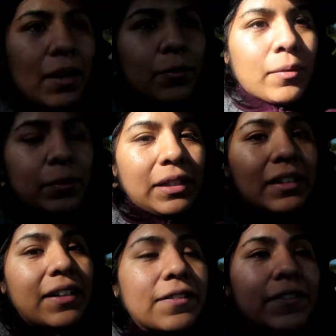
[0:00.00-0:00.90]
where we
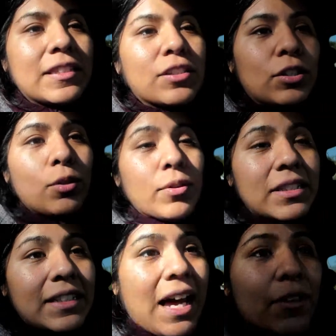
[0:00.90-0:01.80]
live, it's
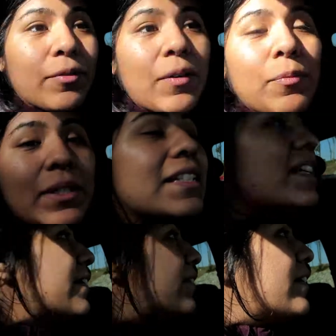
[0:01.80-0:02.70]
closing down, and we
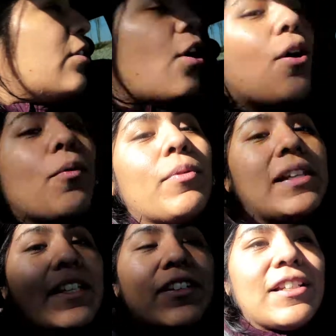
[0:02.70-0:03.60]
didn't even know. We
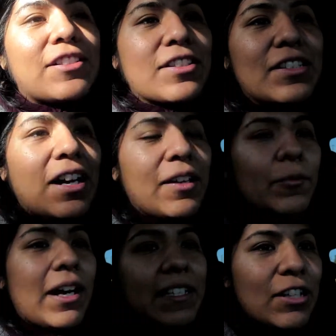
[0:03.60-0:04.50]
literally just saw,
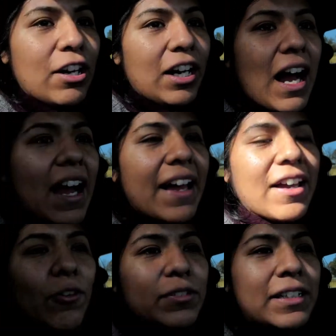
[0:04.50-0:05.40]
well, I saw a guy
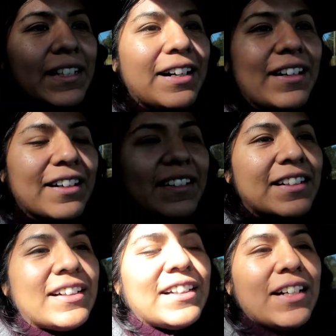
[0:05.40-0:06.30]
holding a
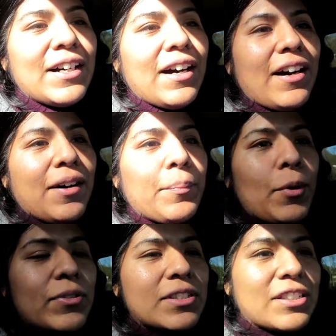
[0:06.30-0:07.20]

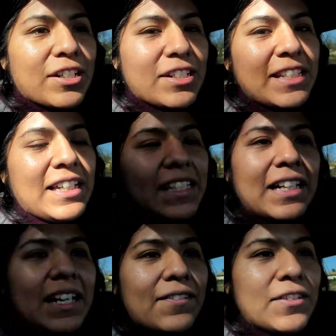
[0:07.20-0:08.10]
poster saying
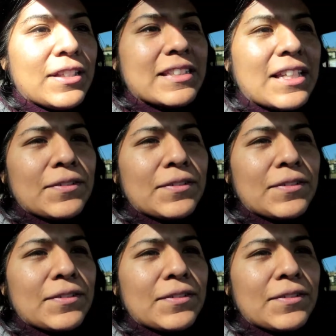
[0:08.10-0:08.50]
that everything's like